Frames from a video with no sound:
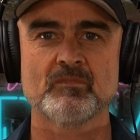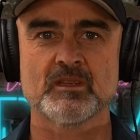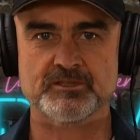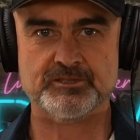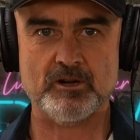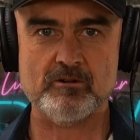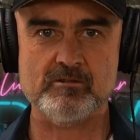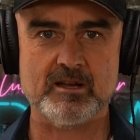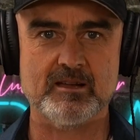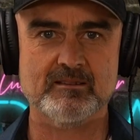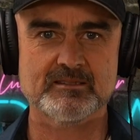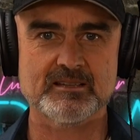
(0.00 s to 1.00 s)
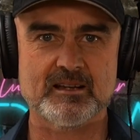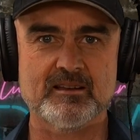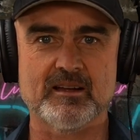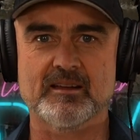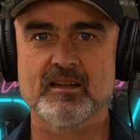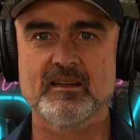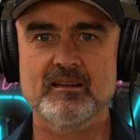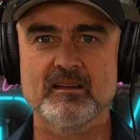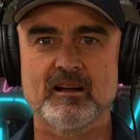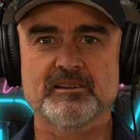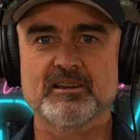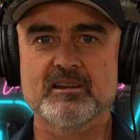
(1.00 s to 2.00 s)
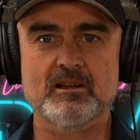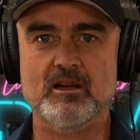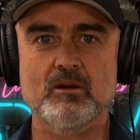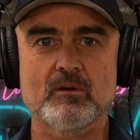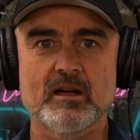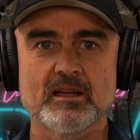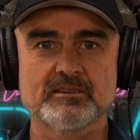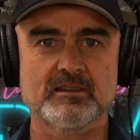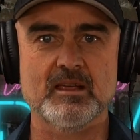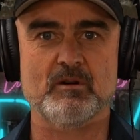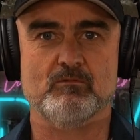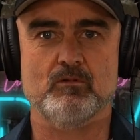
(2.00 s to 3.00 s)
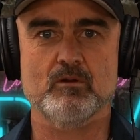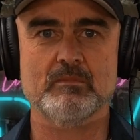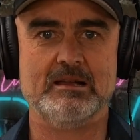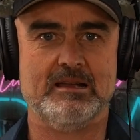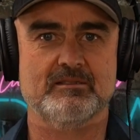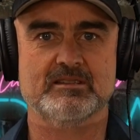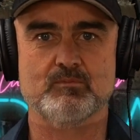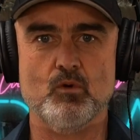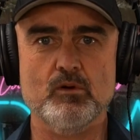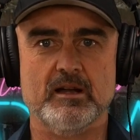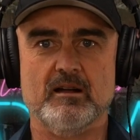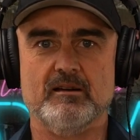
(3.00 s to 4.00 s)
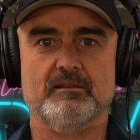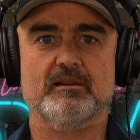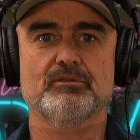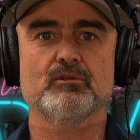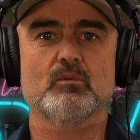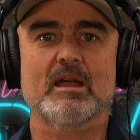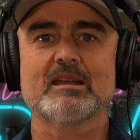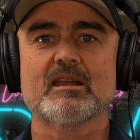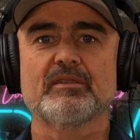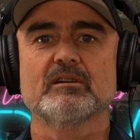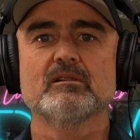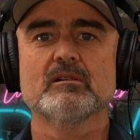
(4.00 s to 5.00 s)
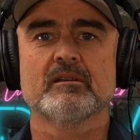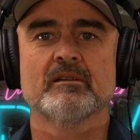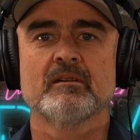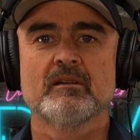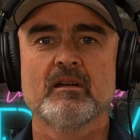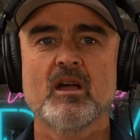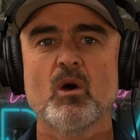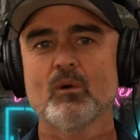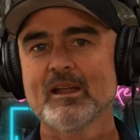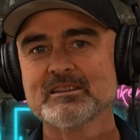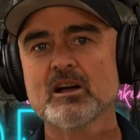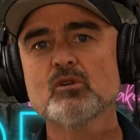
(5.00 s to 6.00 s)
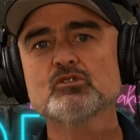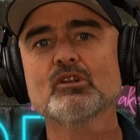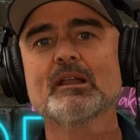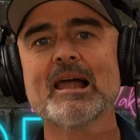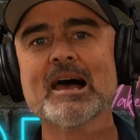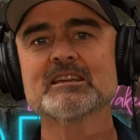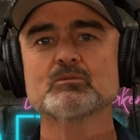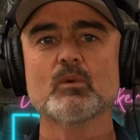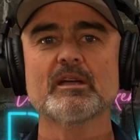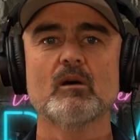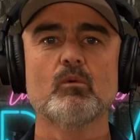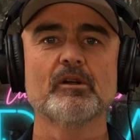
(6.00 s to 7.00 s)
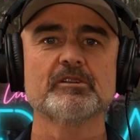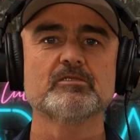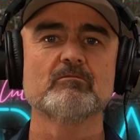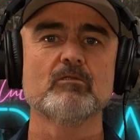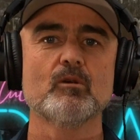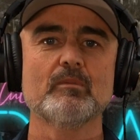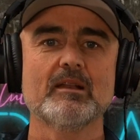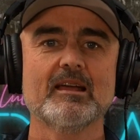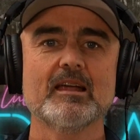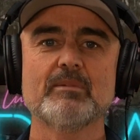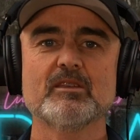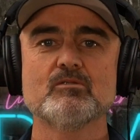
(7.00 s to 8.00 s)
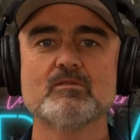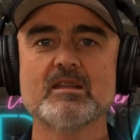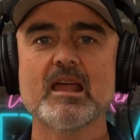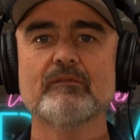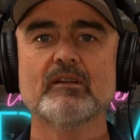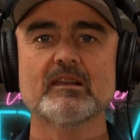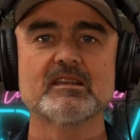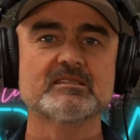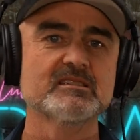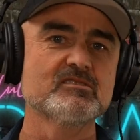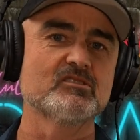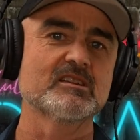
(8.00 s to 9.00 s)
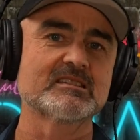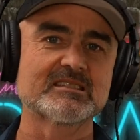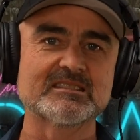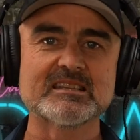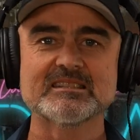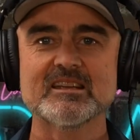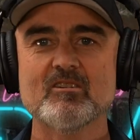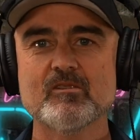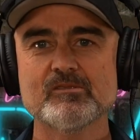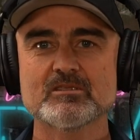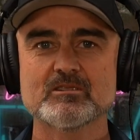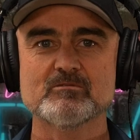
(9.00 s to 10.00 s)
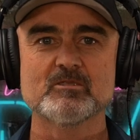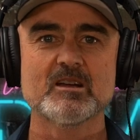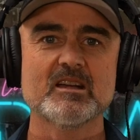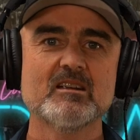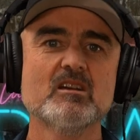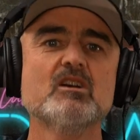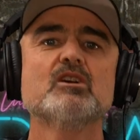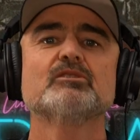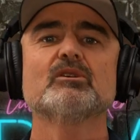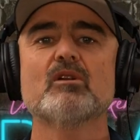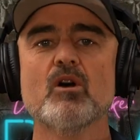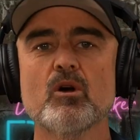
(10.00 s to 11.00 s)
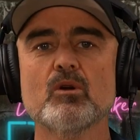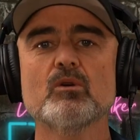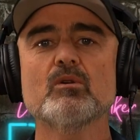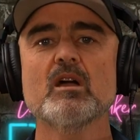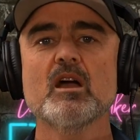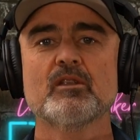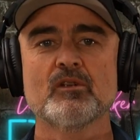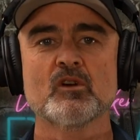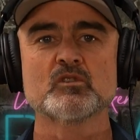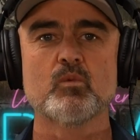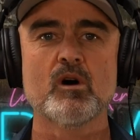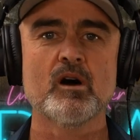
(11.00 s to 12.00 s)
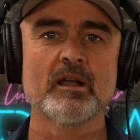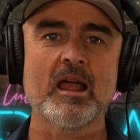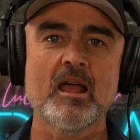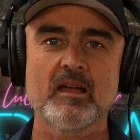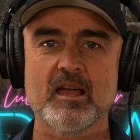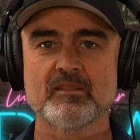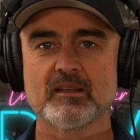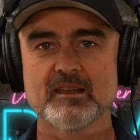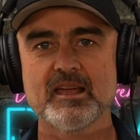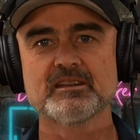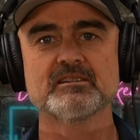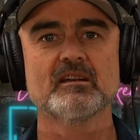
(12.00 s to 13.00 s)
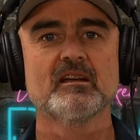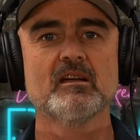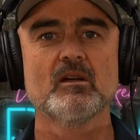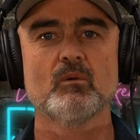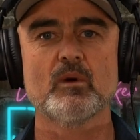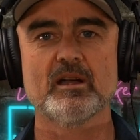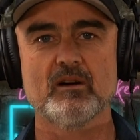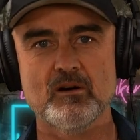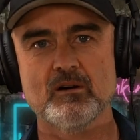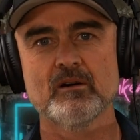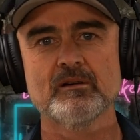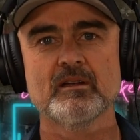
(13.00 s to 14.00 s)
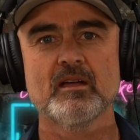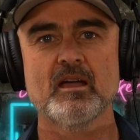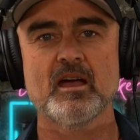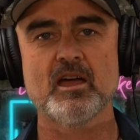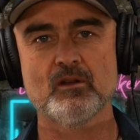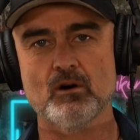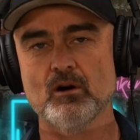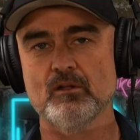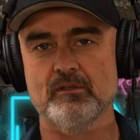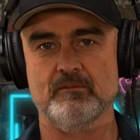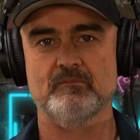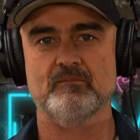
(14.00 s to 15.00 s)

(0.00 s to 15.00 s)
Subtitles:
"Sorry," said Nick. "I didn't know I had to get my room cleaned this morning. I thought we had nothing on." "Well, I told you last week I wanted your room cleaned, but you never listen. You just sit there on your screen doing who knows what." And the lecture went on and on.